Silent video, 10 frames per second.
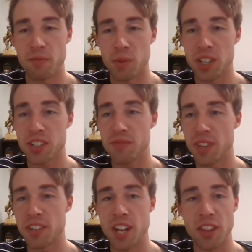which
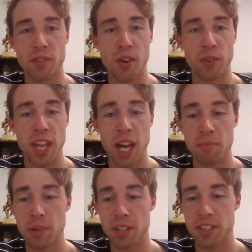there's nothing wrong with
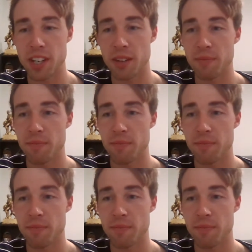that, but.